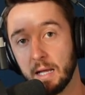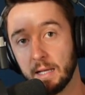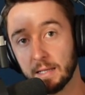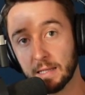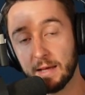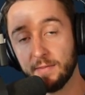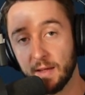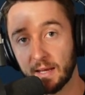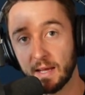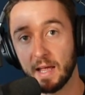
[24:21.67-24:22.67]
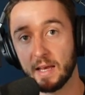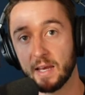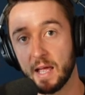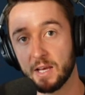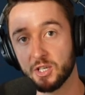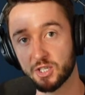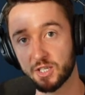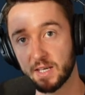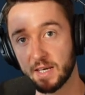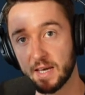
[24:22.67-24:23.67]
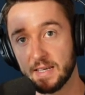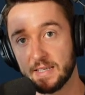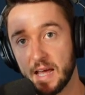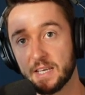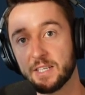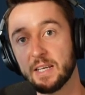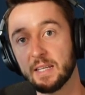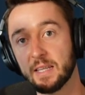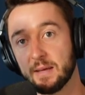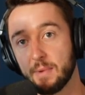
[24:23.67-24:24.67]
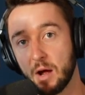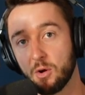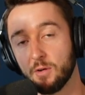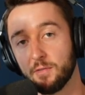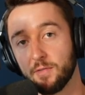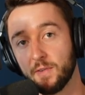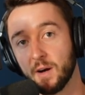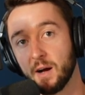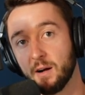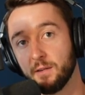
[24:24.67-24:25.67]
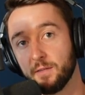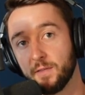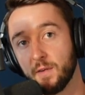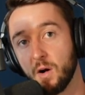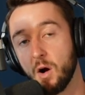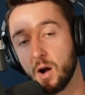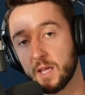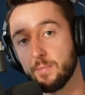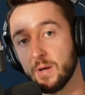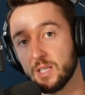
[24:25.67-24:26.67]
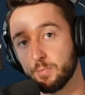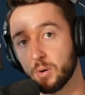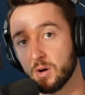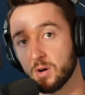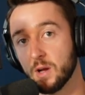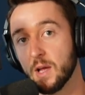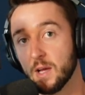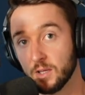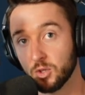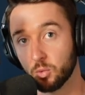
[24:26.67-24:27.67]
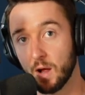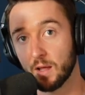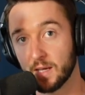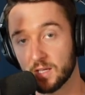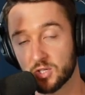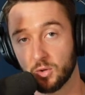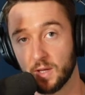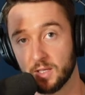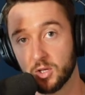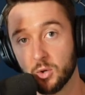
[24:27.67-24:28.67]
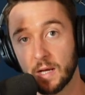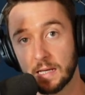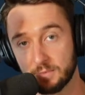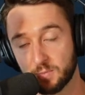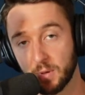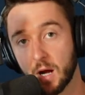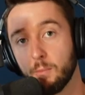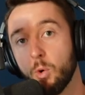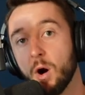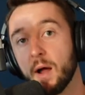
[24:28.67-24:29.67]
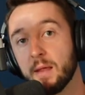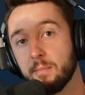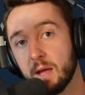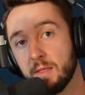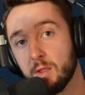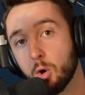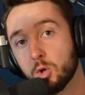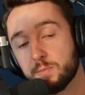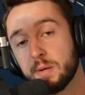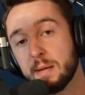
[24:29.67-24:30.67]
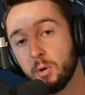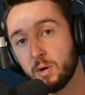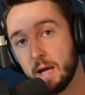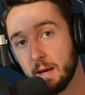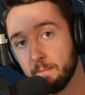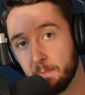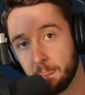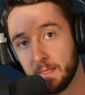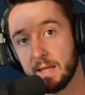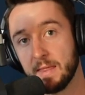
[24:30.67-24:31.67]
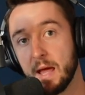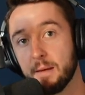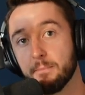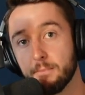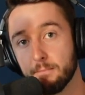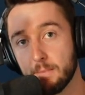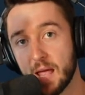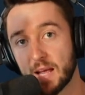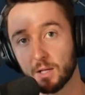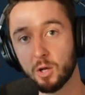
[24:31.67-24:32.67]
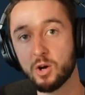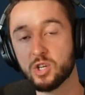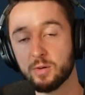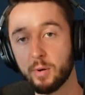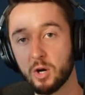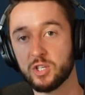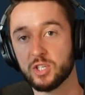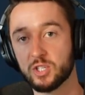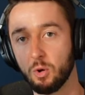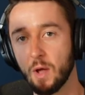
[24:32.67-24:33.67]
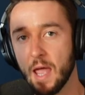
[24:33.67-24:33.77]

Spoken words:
living and just condensing the amount of occupants per dwelling so that two incomes become one, and those people can then make a larger purchase. So